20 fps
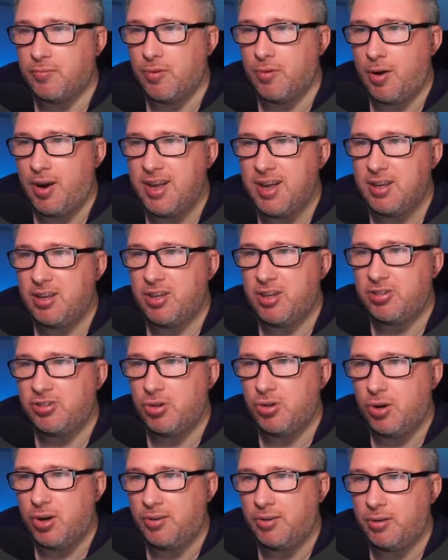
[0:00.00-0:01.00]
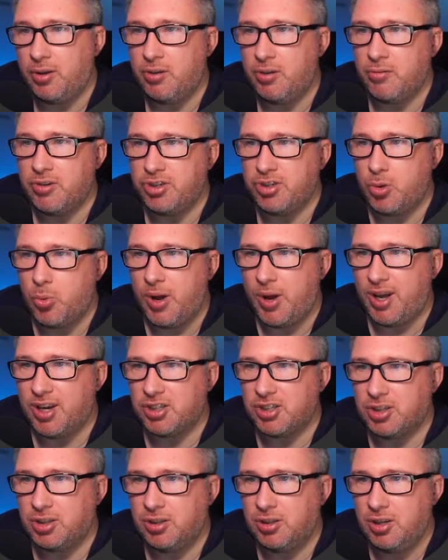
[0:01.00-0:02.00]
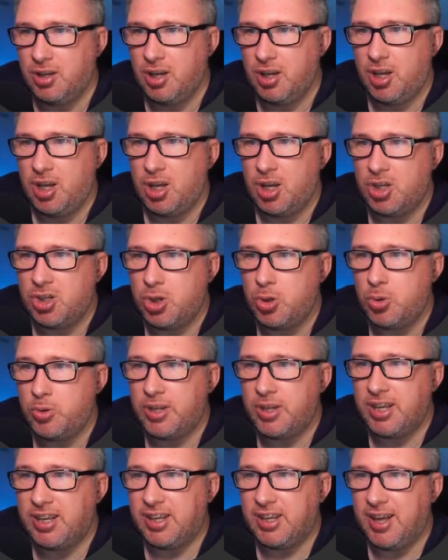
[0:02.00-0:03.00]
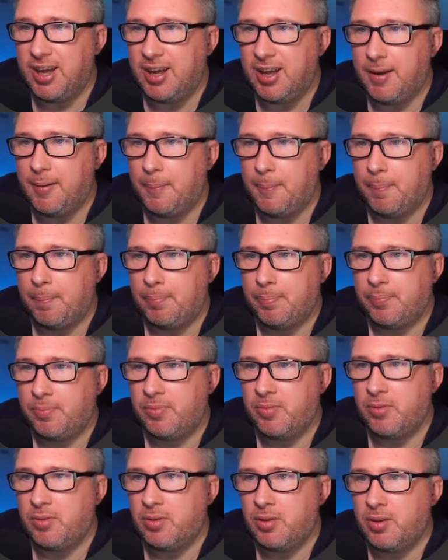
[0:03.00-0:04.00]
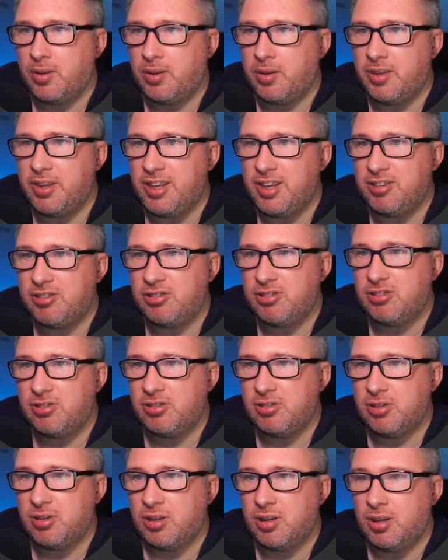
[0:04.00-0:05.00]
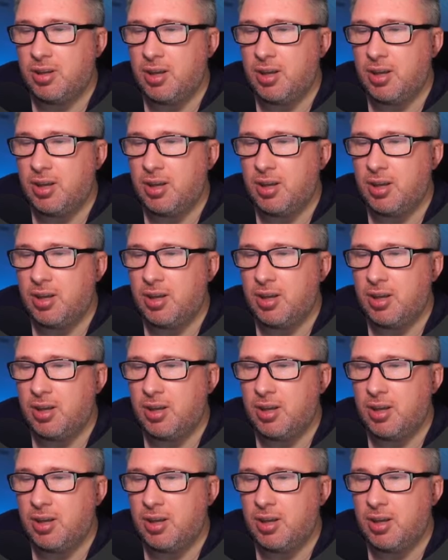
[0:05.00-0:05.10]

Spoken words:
and write as your original action, you then get this